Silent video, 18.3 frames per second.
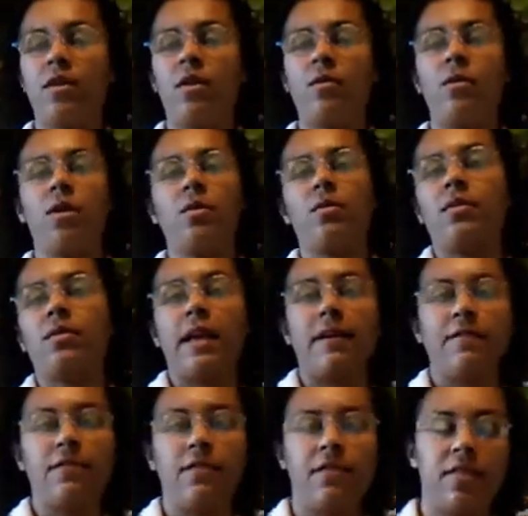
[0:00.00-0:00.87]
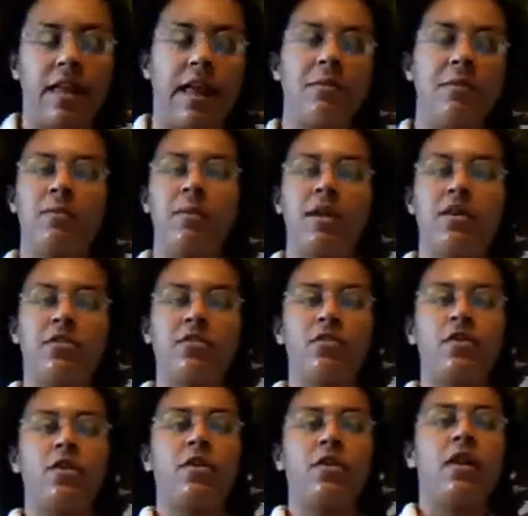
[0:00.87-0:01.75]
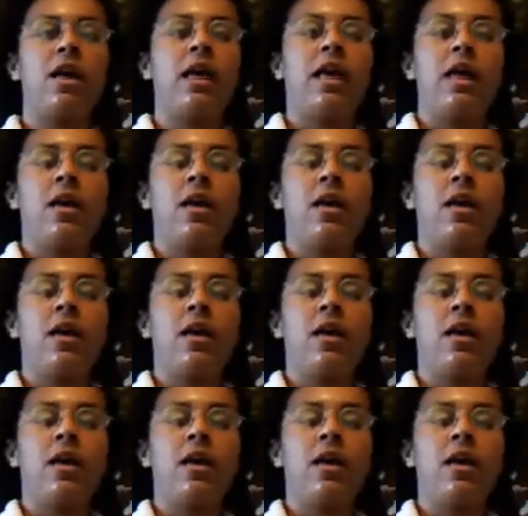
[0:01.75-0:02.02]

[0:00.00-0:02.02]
on what it was like for them, and make sure